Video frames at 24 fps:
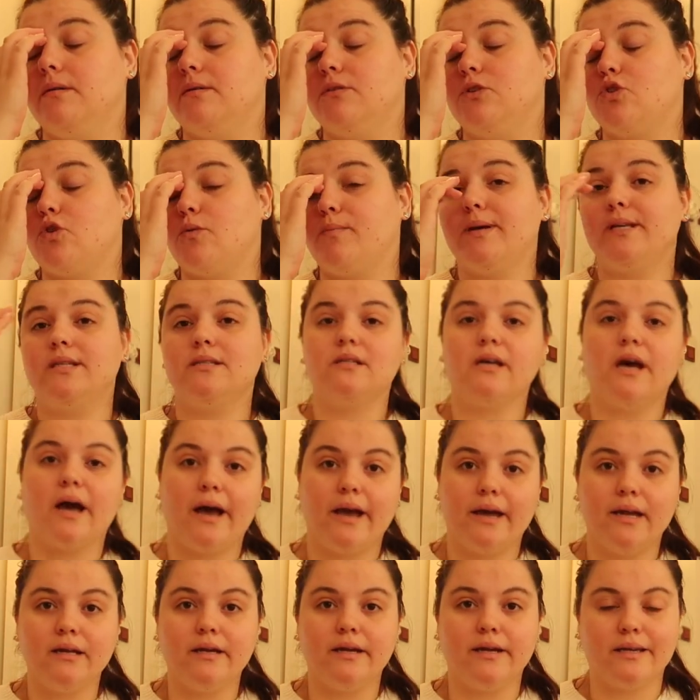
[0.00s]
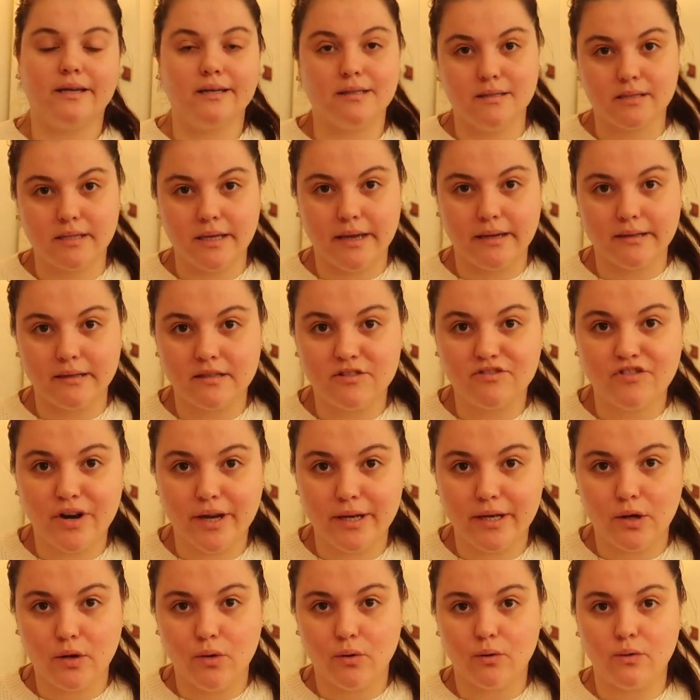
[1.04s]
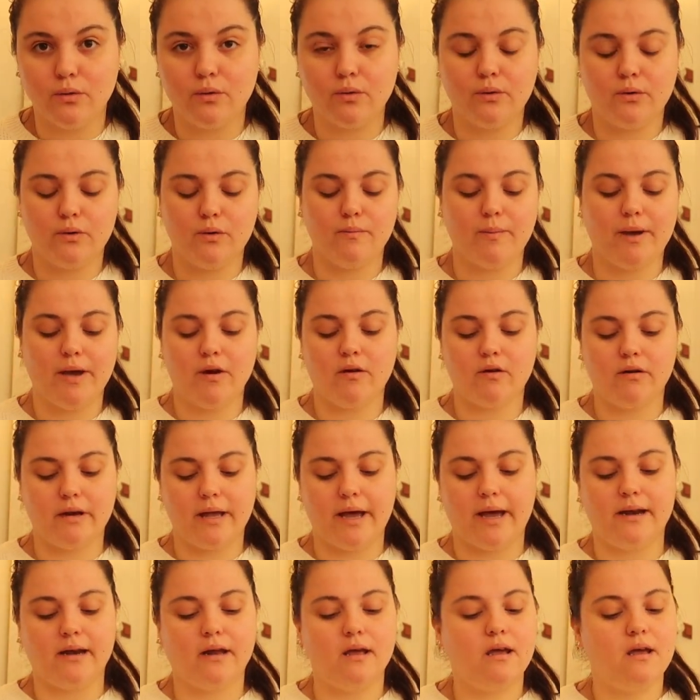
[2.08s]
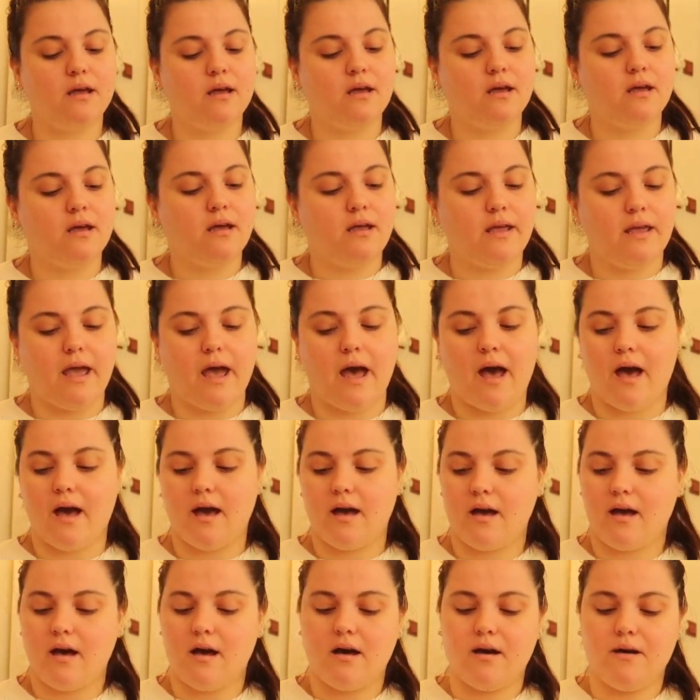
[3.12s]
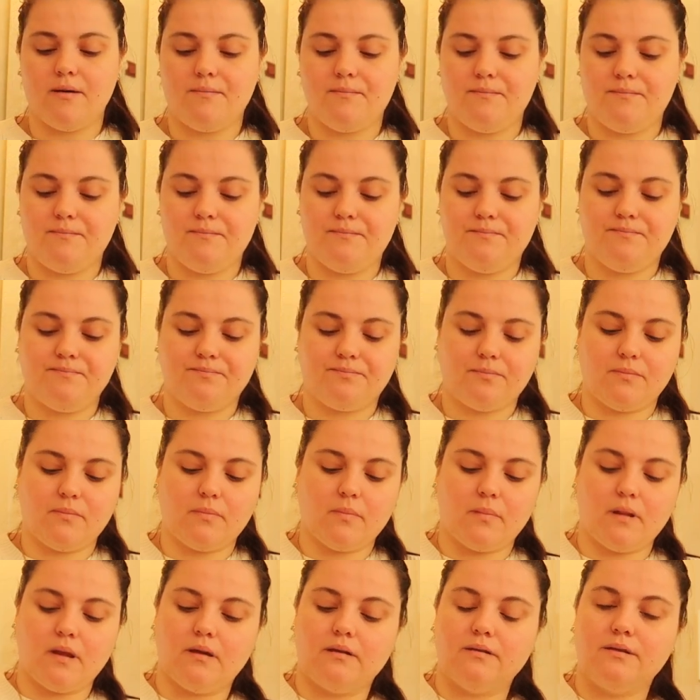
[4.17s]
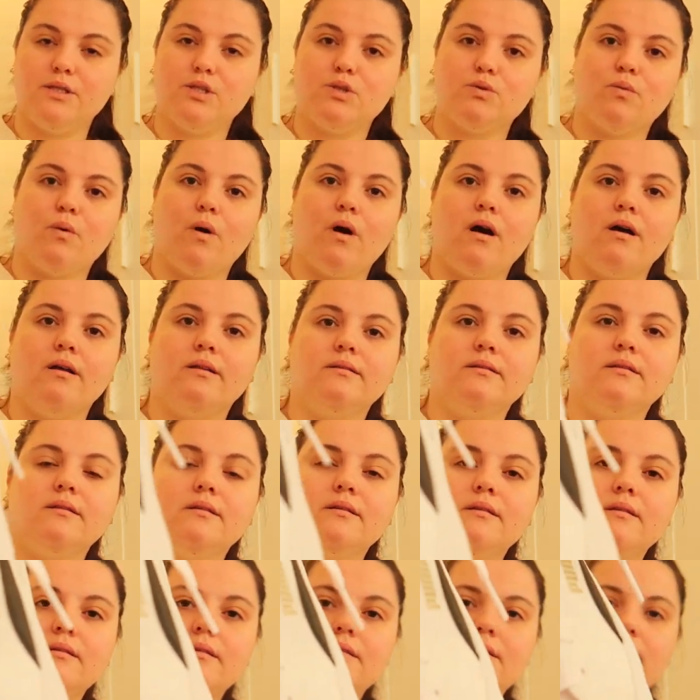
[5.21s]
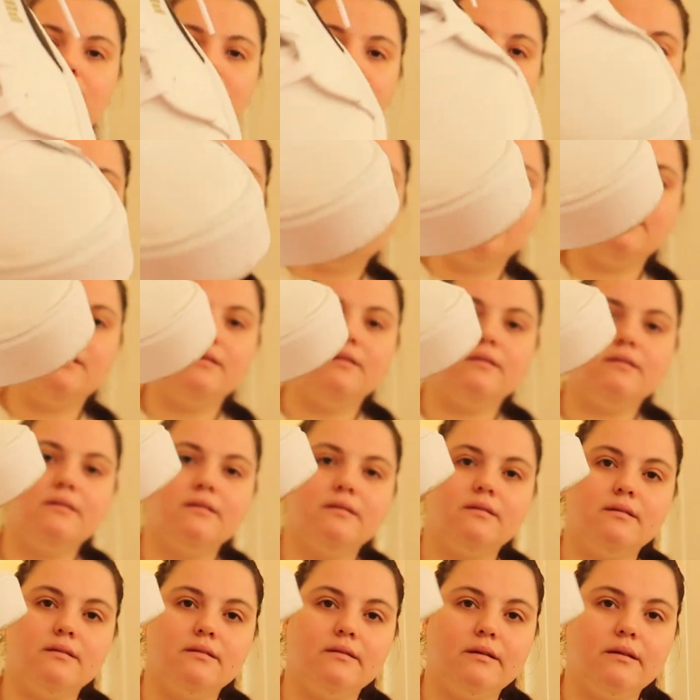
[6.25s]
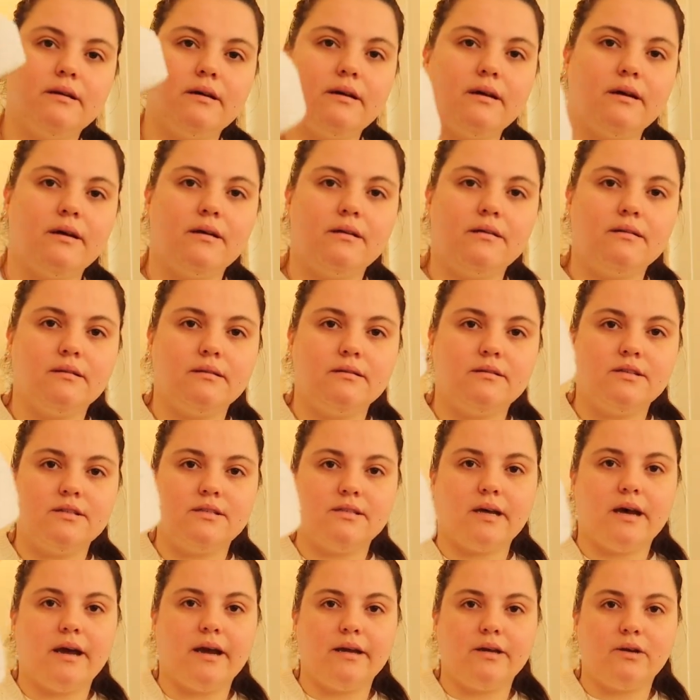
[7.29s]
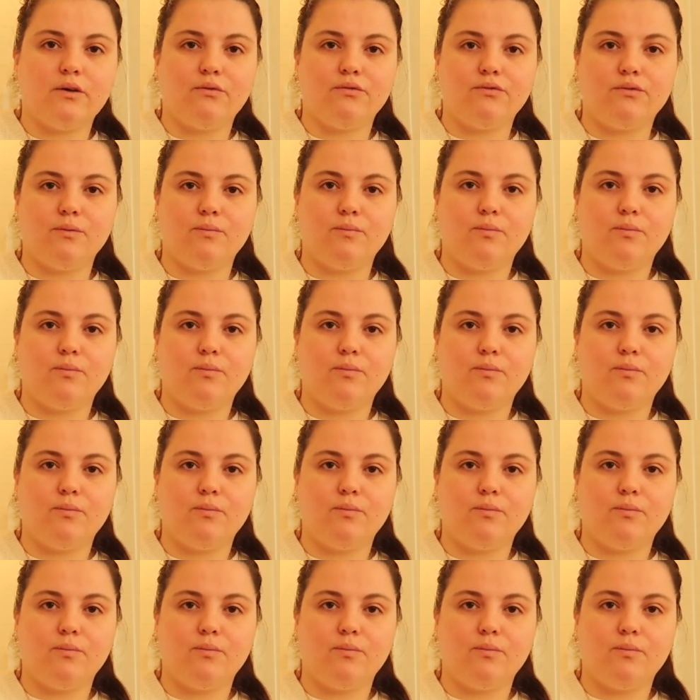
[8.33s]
shopping site, I can say, Trendyol, you may heard that. Yeah, this one, the design of the